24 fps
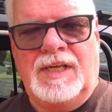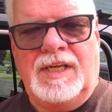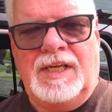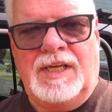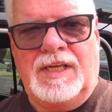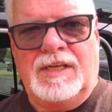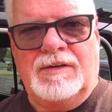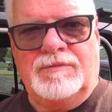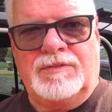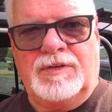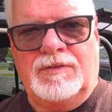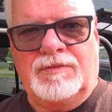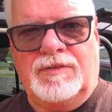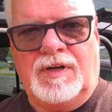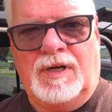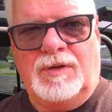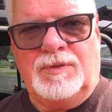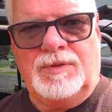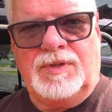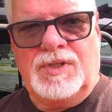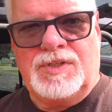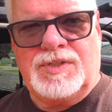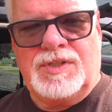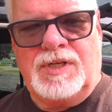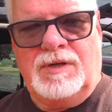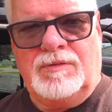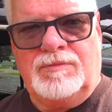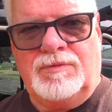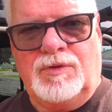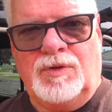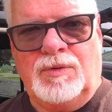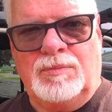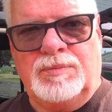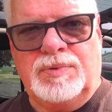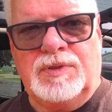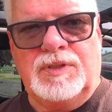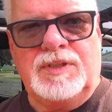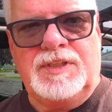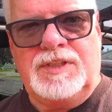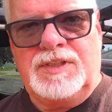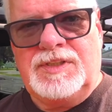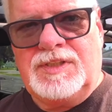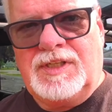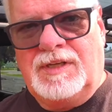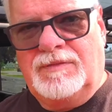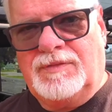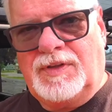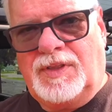If you found this helpful,
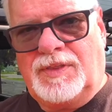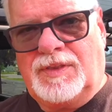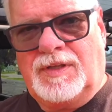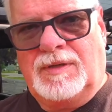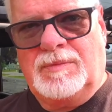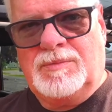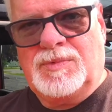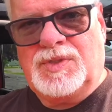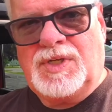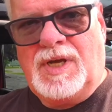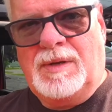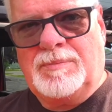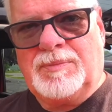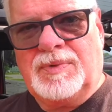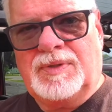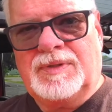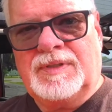please give a thumbs up